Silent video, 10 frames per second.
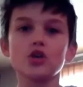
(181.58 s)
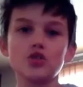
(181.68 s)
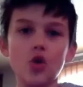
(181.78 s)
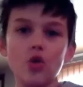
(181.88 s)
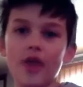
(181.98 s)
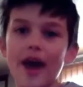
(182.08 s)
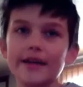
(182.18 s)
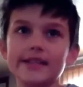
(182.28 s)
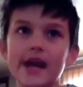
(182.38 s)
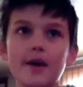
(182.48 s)
dull
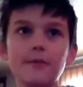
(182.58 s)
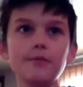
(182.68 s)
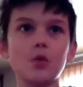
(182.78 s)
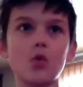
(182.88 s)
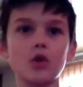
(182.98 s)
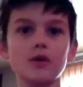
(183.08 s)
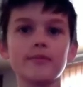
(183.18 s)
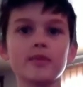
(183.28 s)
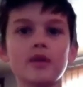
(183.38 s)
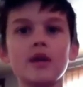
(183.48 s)
that down. Or,
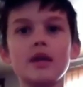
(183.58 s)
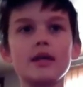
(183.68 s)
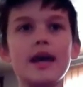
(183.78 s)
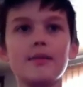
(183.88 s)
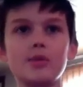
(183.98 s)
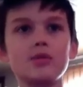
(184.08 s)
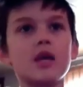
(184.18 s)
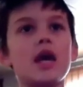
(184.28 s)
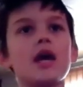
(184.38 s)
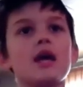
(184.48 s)
yeah, but,
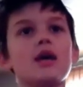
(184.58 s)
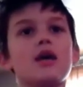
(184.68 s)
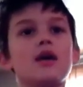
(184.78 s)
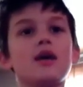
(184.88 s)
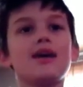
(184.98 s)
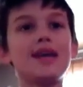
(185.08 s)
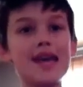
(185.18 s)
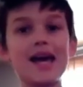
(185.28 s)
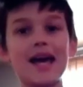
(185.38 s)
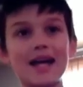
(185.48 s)

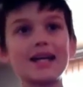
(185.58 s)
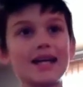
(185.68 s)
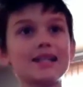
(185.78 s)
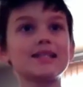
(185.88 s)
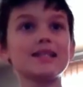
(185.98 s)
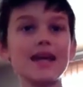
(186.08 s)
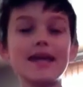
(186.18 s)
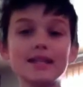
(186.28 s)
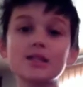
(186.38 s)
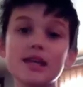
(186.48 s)
yeah, it's,
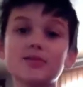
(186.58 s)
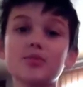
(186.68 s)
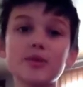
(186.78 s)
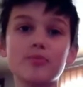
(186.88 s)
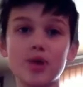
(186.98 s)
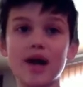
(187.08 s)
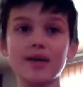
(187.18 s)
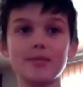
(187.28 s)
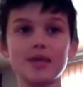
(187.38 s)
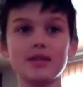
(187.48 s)
it's, it's pretty
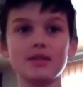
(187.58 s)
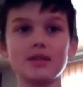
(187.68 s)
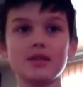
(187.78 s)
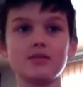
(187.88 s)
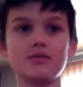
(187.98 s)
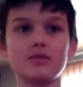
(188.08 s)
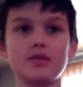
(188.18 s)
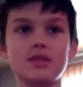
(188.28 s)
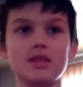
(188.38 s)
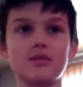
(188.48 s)
bright, but, you know, you
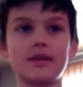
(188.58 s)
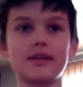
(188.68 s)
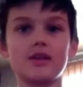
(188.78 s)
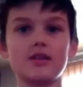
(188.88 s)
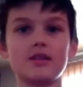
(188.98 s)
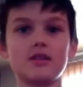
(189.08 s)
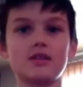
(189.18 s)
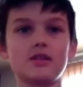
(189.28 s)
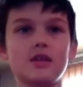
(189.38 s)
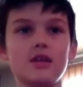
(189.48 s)
see it right there. It's
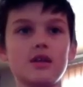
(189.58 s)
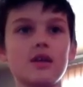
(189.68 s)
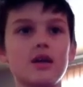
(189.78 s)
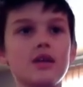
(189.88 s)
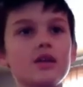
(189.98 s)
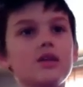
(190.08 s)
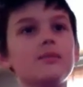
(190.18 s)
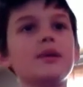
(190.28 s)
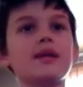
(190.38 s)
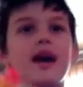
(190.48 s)
this. A
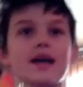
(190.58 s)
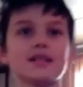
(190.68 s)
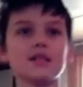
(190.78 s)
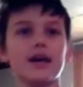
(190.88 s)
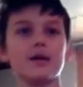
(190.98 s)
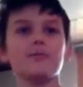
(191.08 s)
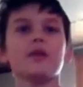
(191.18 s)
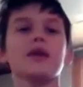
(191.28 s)
little, it has a light.